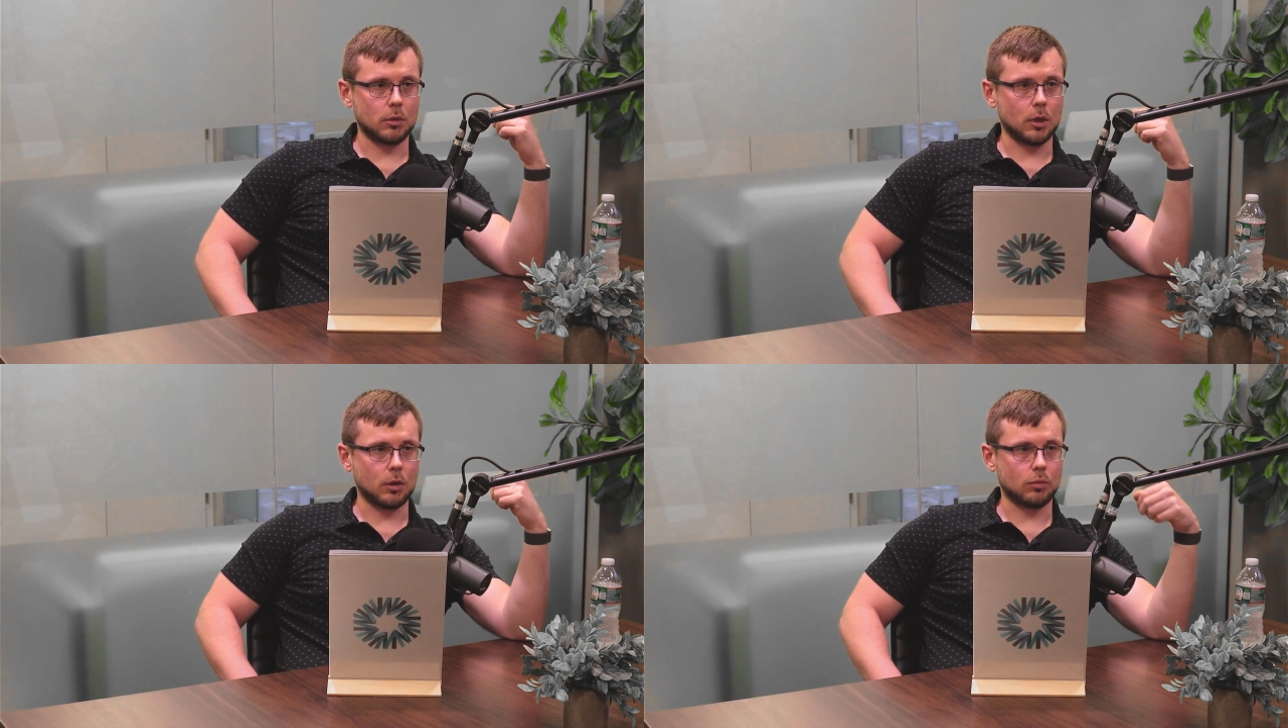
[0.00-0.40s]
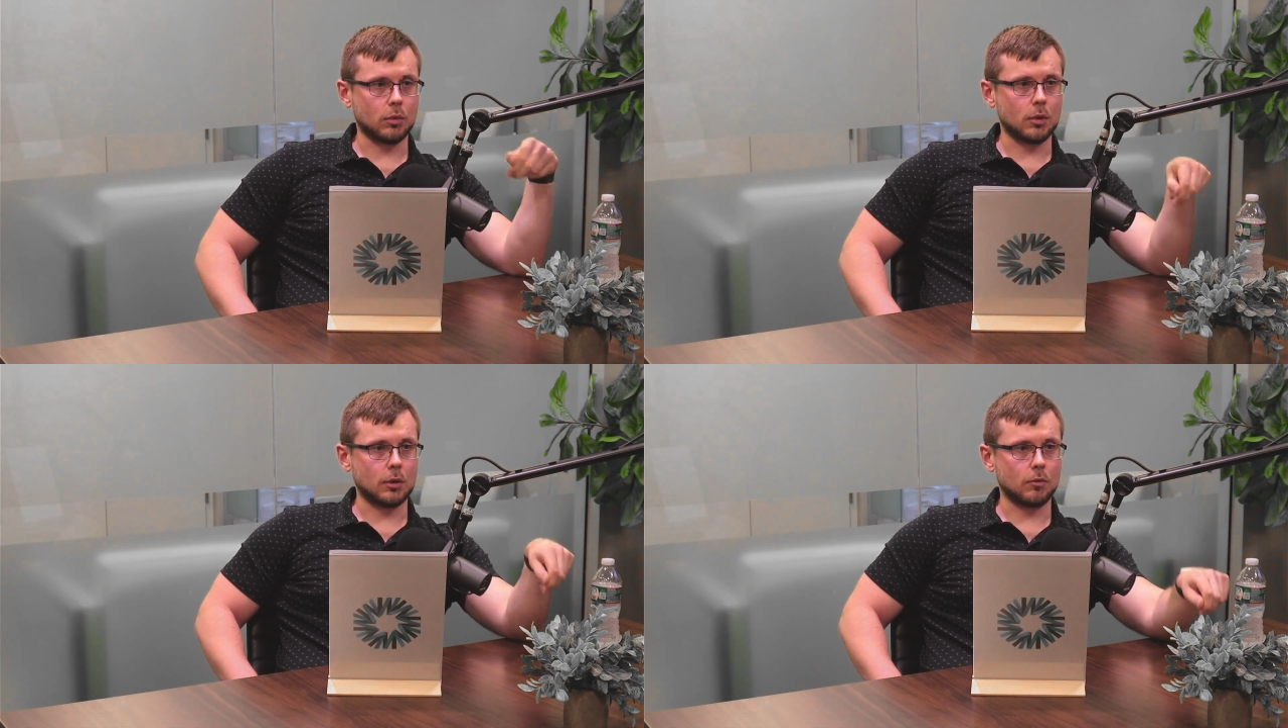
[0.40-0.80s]
you
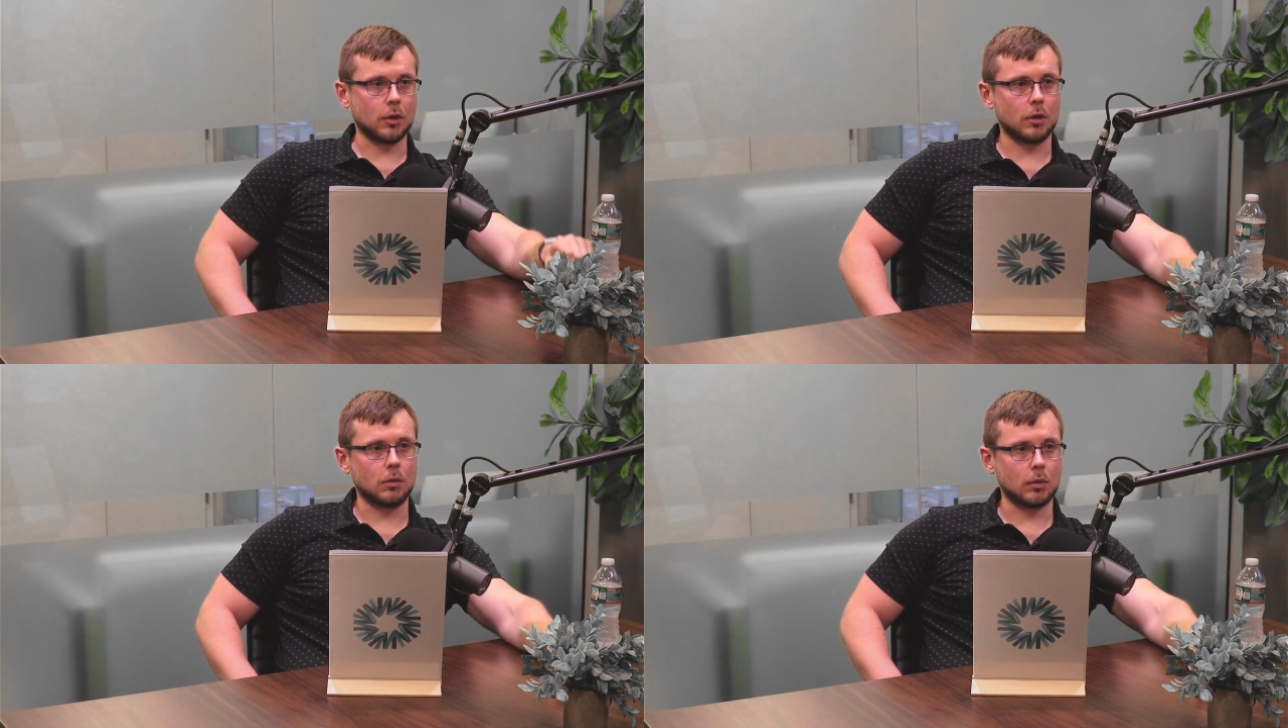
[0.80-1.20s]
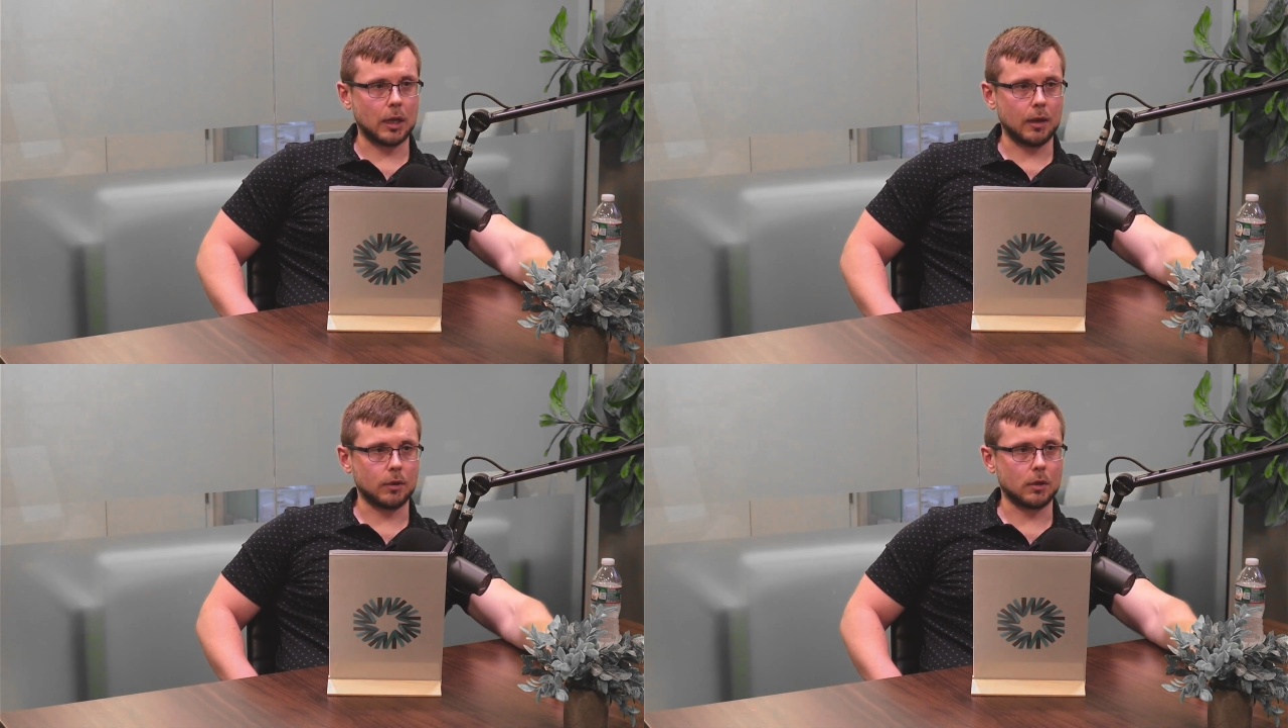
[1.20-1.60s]
didn't really
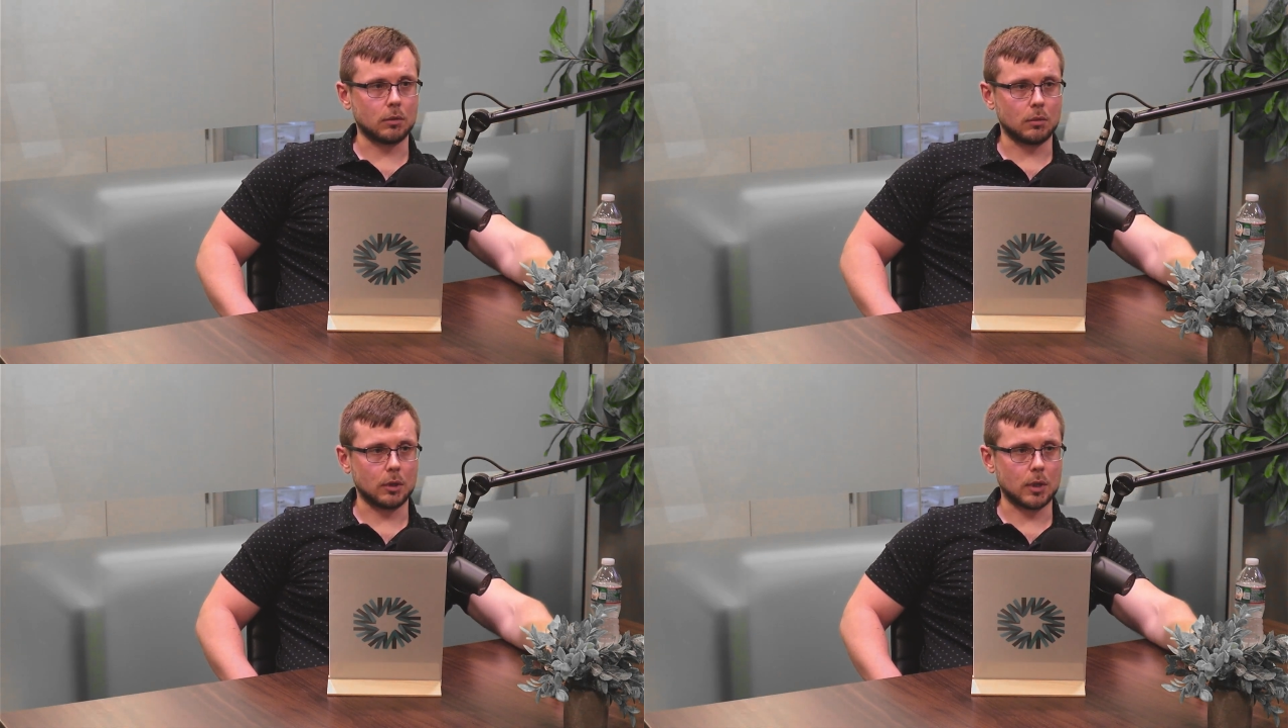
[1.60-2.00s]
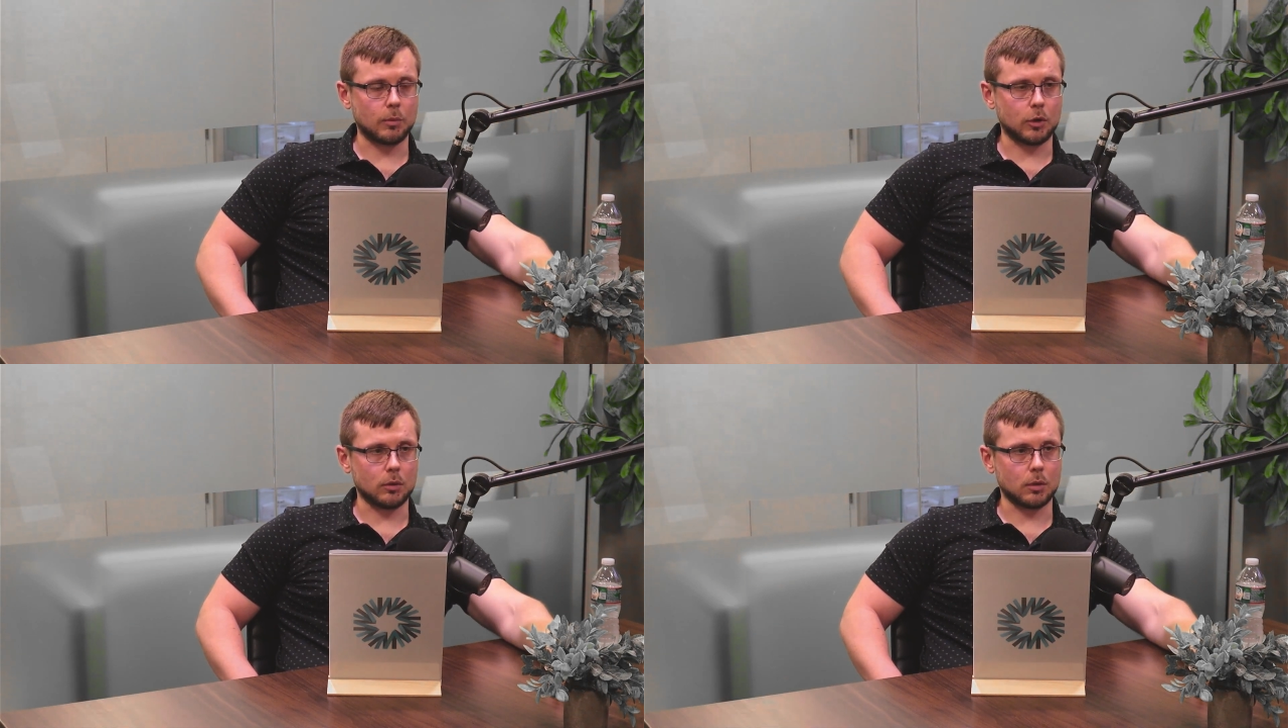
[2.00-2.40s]
have it in
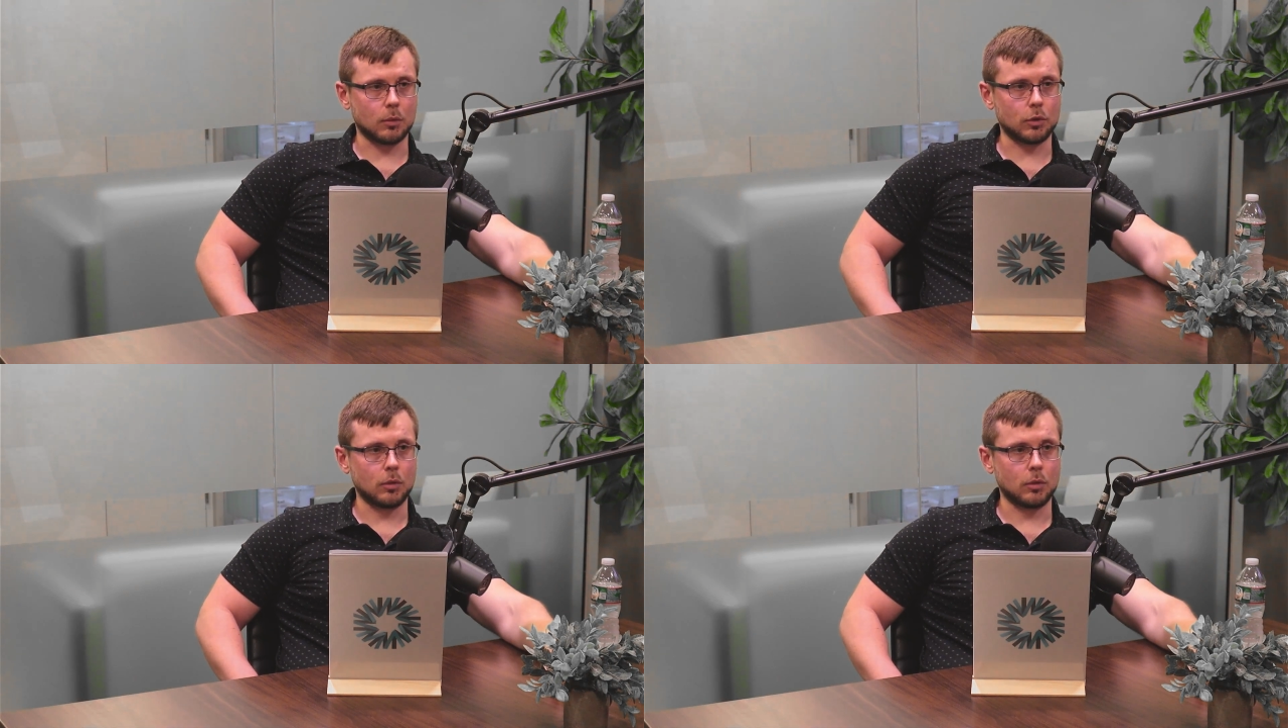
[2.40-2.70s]
nominal terms.